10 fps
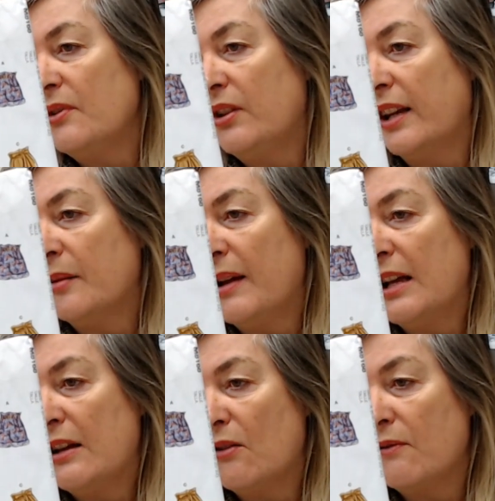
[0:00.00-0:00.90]
You get a
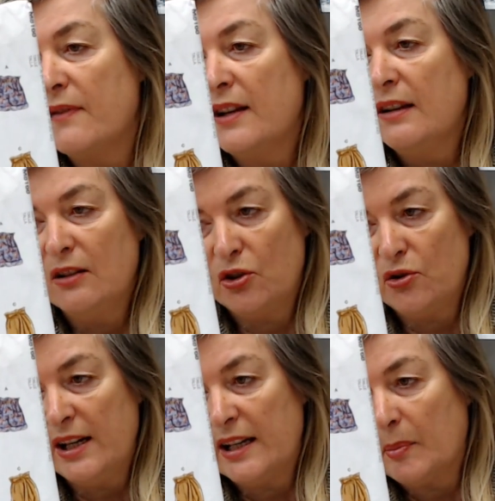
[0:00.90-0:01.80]
pair of
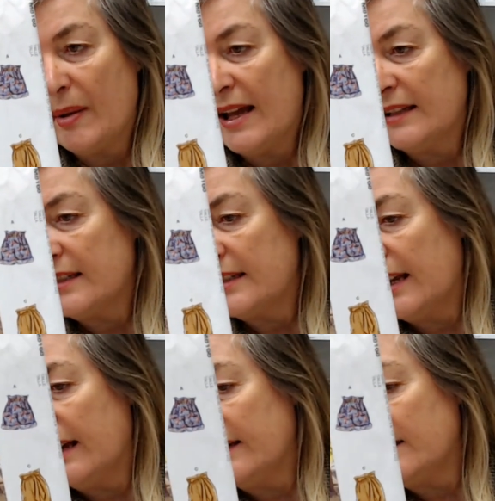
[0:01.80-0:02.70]
straight leg pants
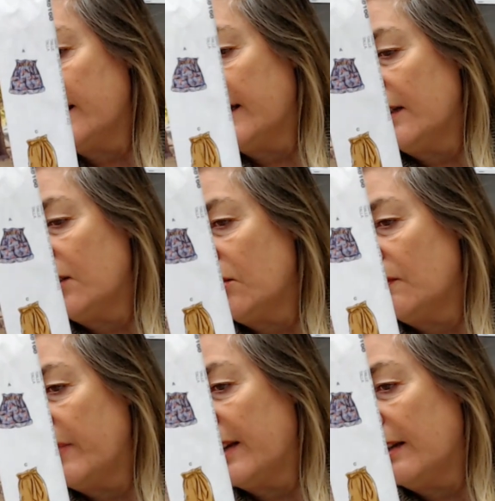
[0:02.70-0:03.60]
and a
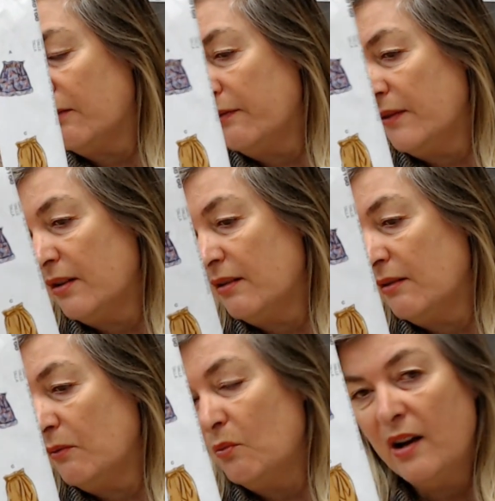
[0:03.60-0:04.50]
pair of
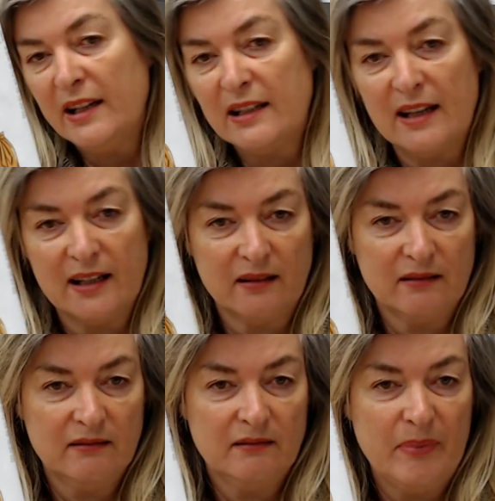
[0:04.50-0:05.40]
wide leg
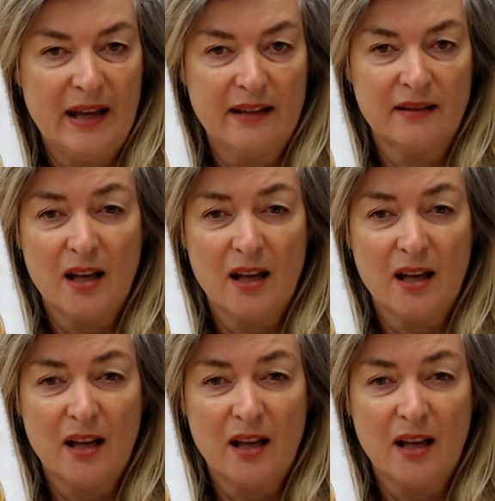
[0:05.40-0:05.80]
pants.